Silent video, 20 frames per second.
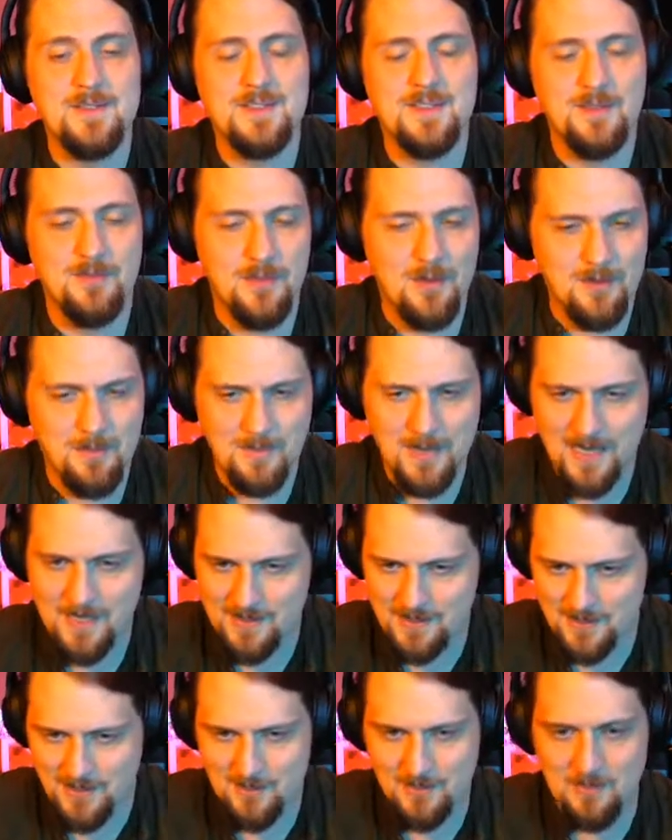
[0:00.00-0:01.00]
of their
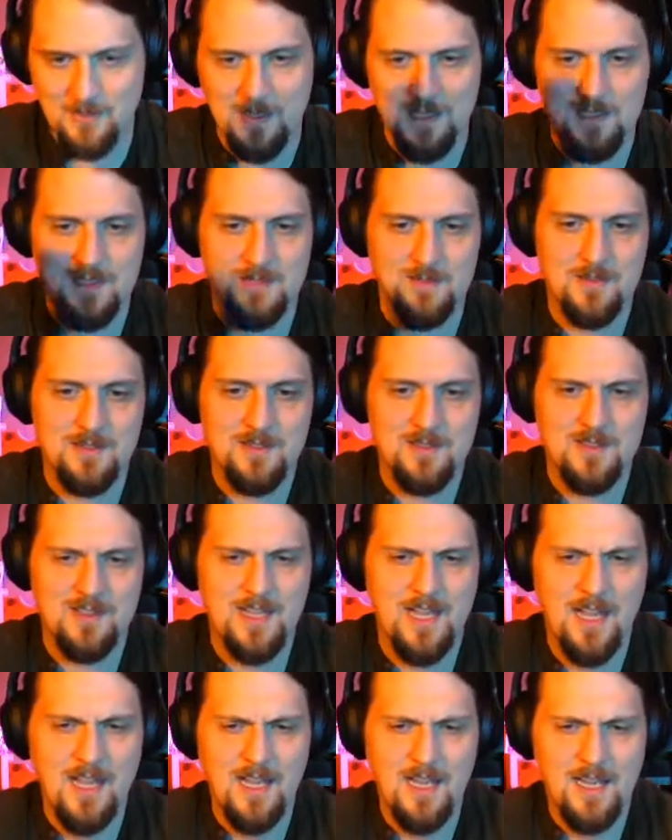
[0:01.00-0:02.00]
master and mistress,
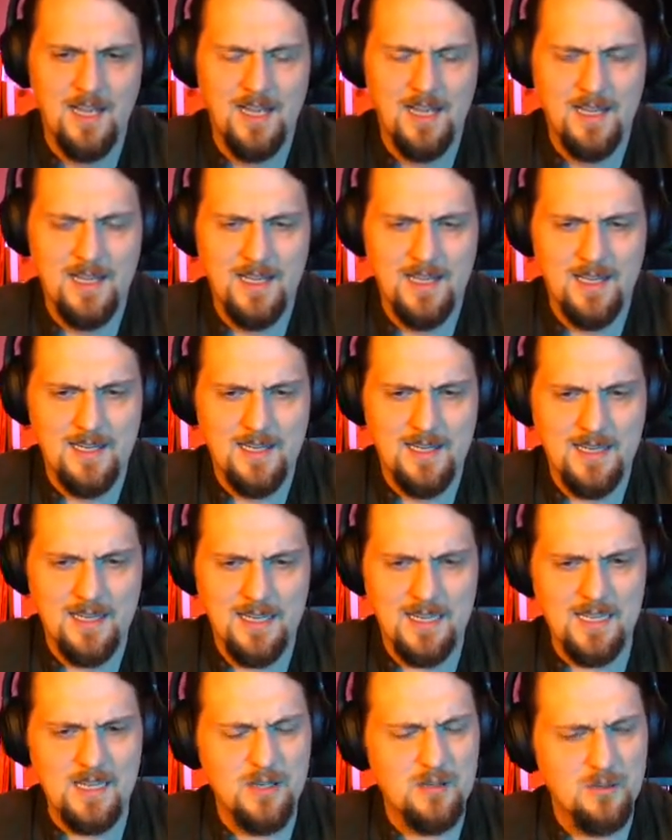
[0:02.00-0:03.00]

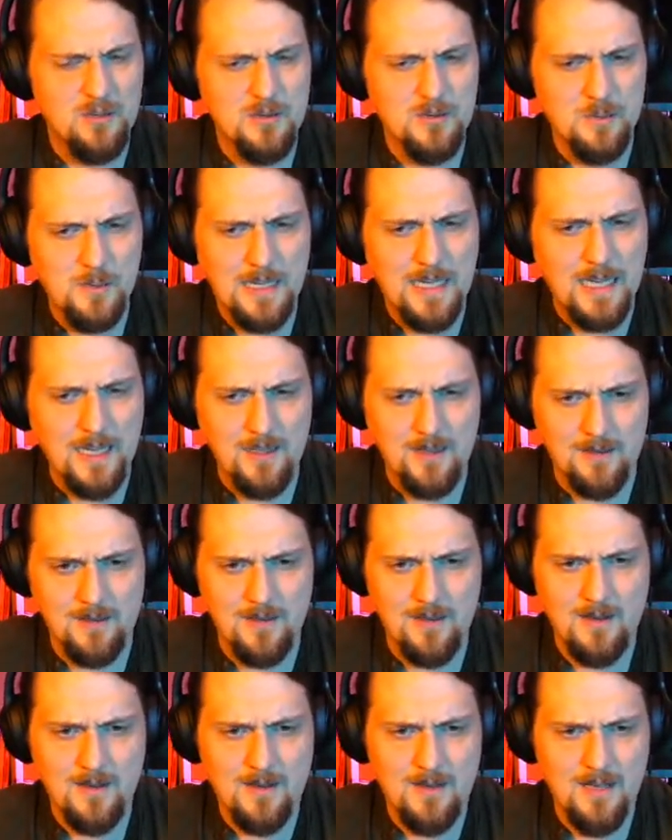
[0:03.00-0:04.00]
he grew
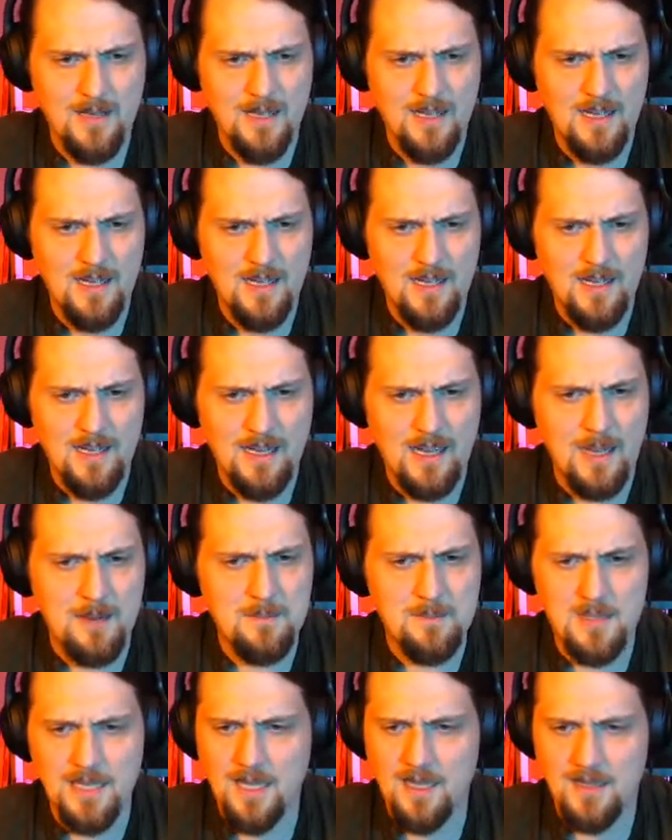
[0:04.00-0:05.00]
paler
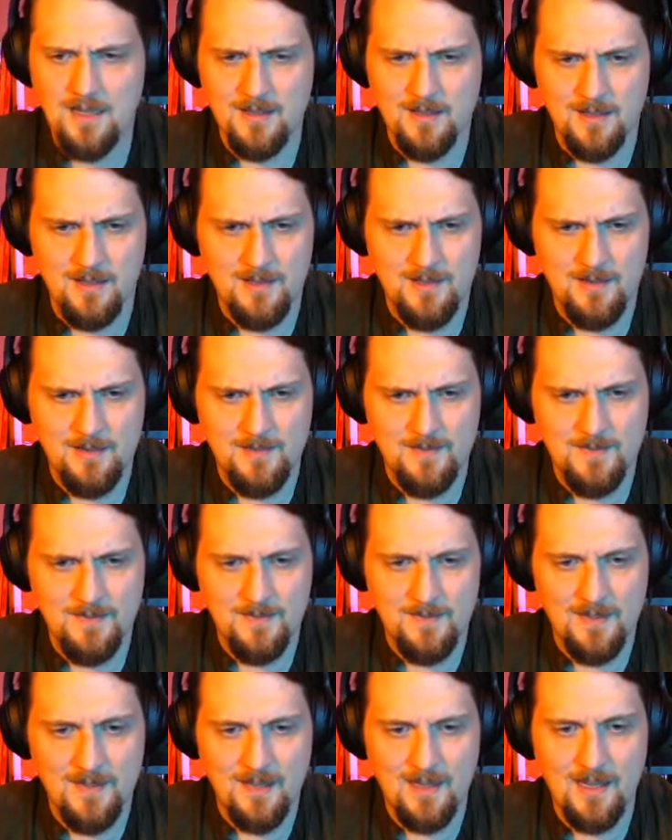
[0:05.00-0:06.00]
and paler
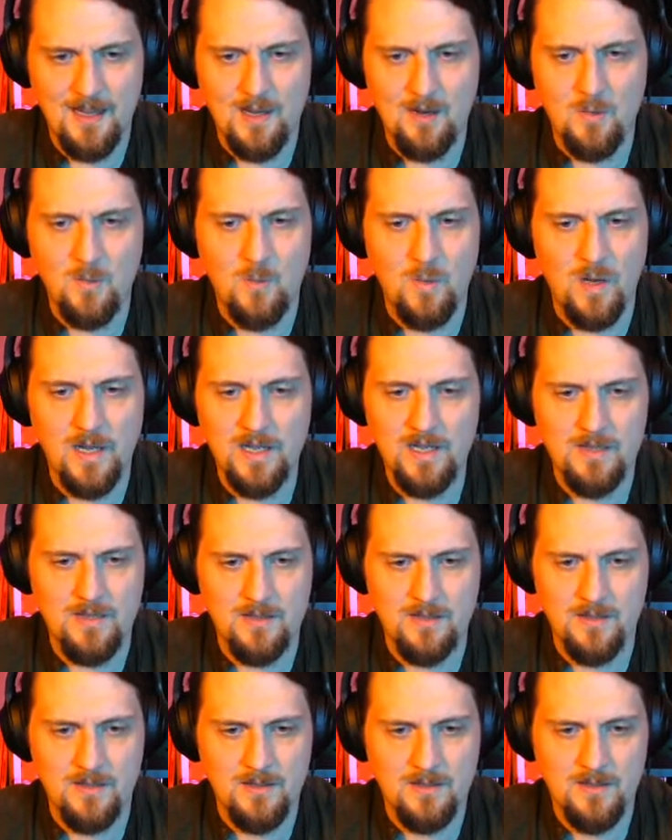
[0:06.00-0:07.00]
and whiter,